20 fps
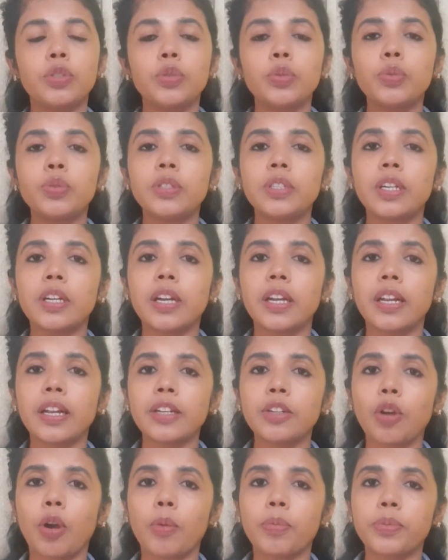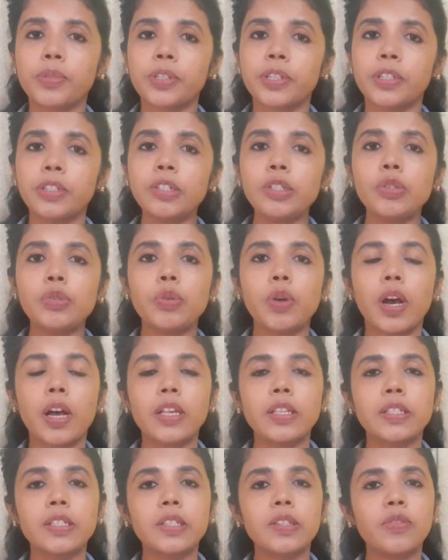Choose the correct option to
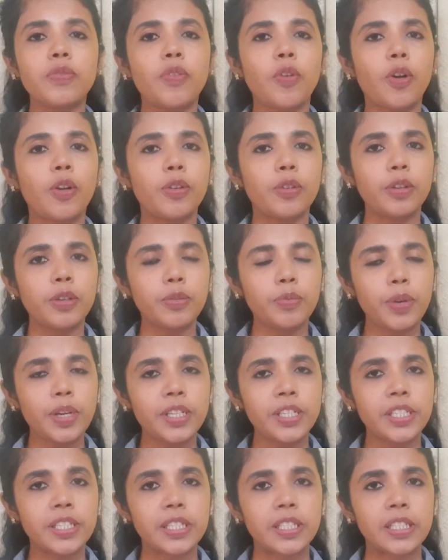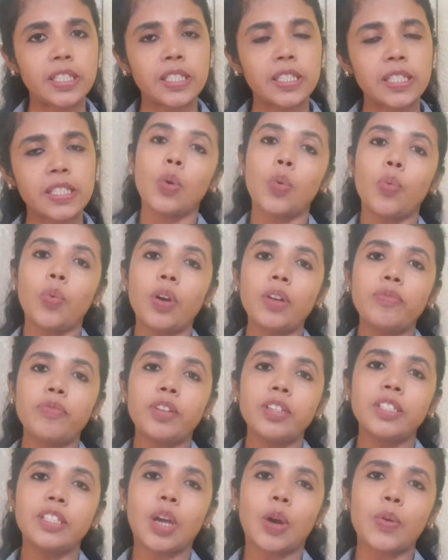answer the following questions. What
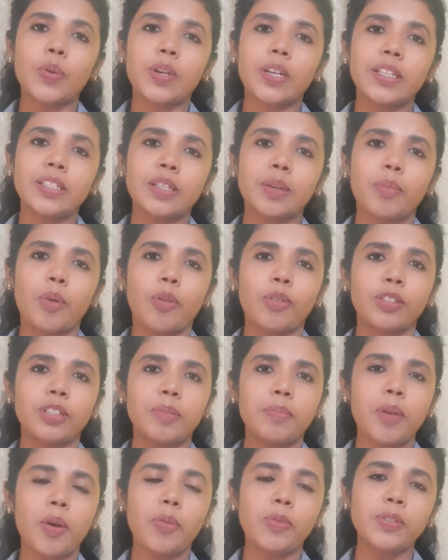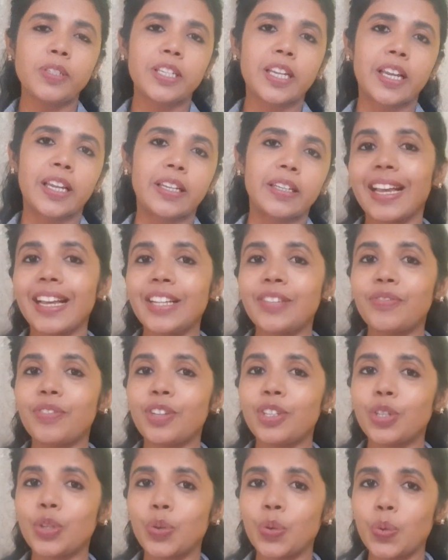was doubtless about the mountain? It
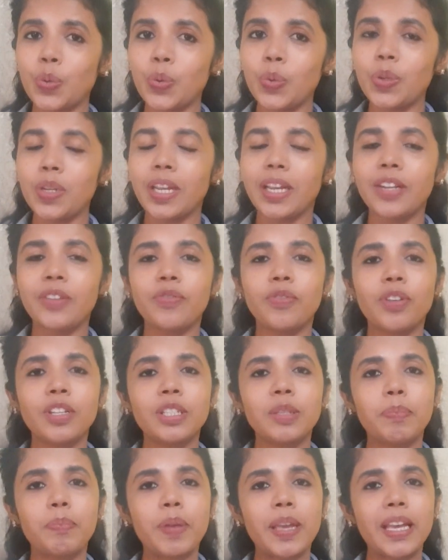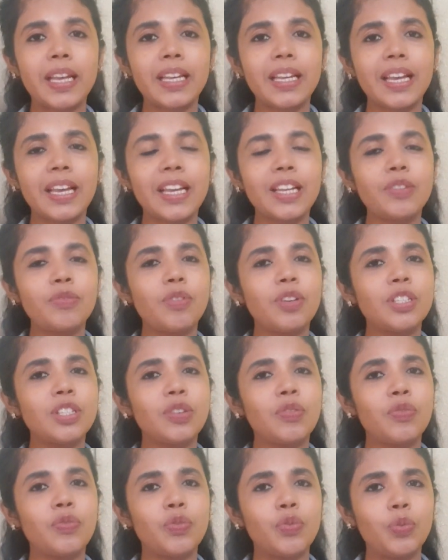was rude, it was big, it was
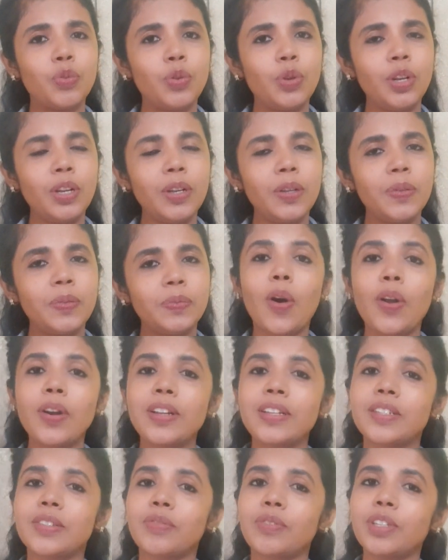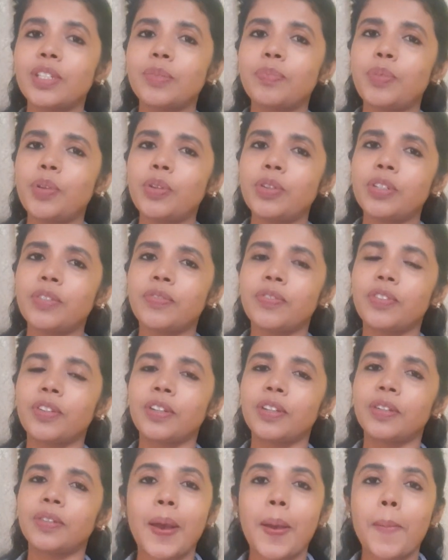a fool, or it was
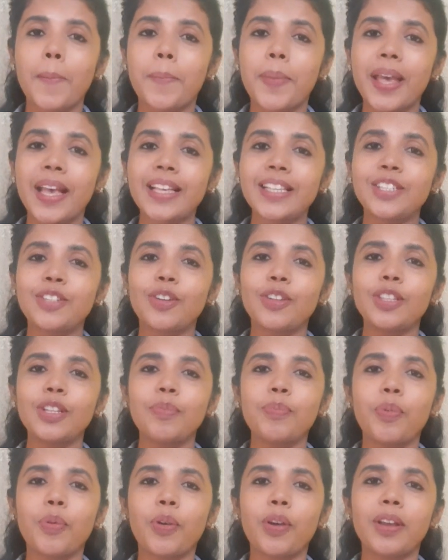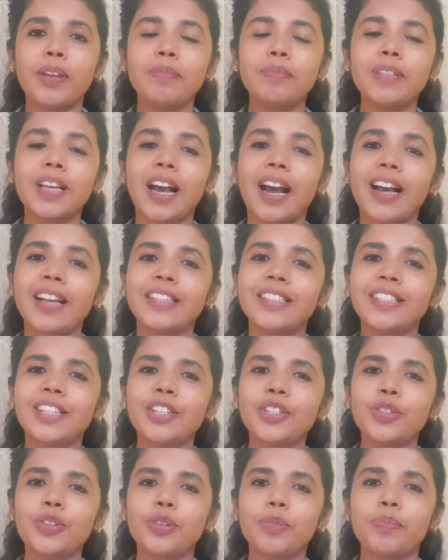beautiful. Based on the poem, the
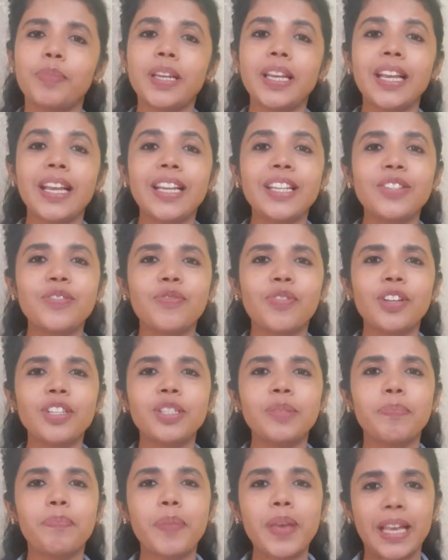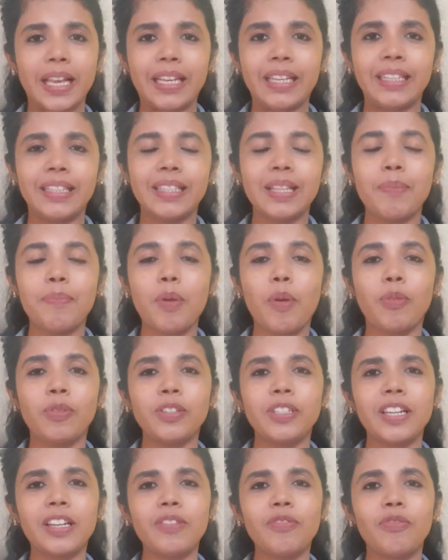answer should be it was big. The
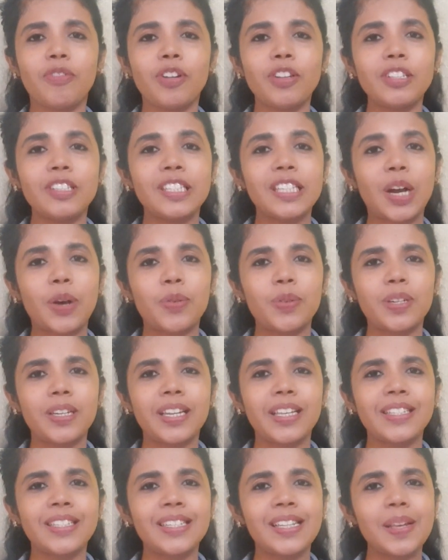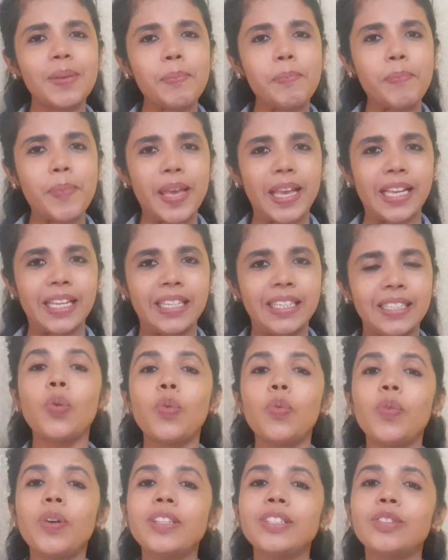mountain was doubtlessly big.
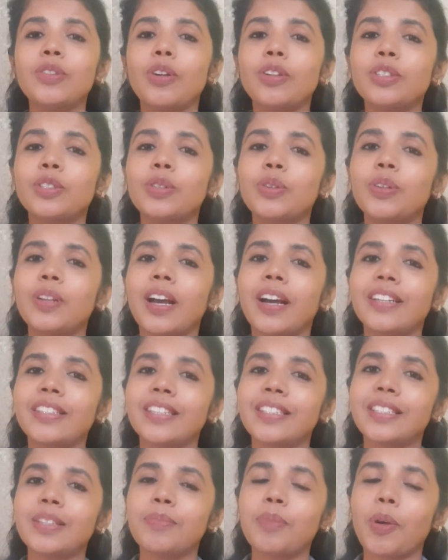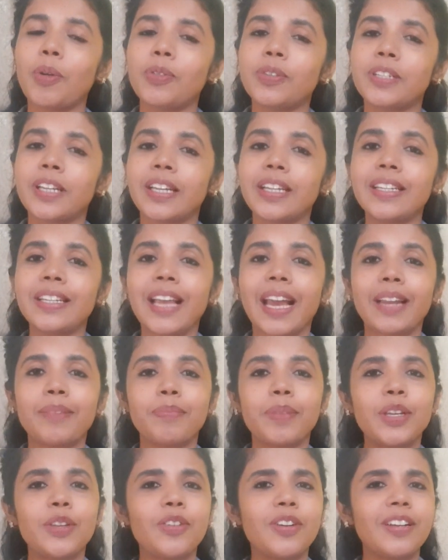Who was not so large as the mountain
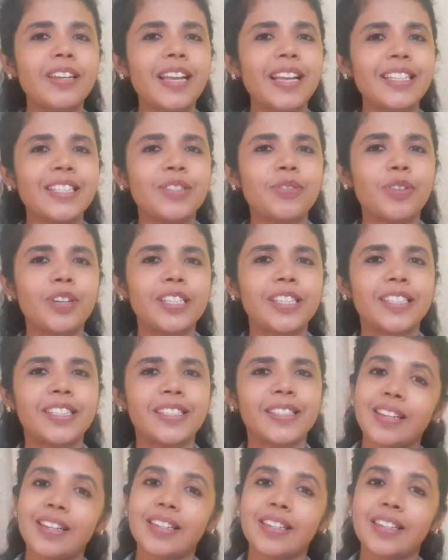can be your next question.